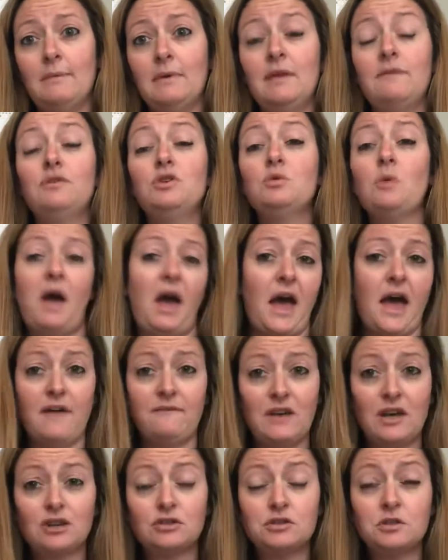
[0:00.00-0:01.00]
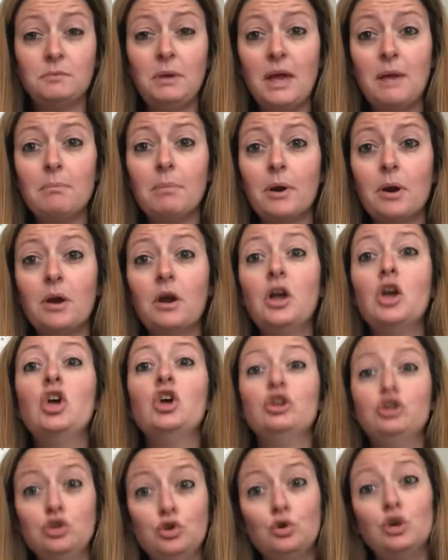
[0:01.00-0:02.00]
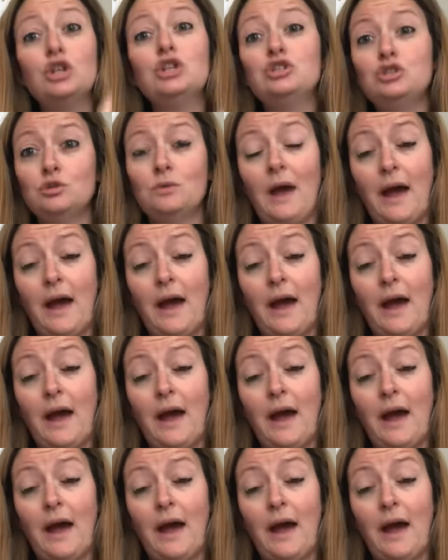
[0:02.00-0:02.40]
If you have extra paper, you can do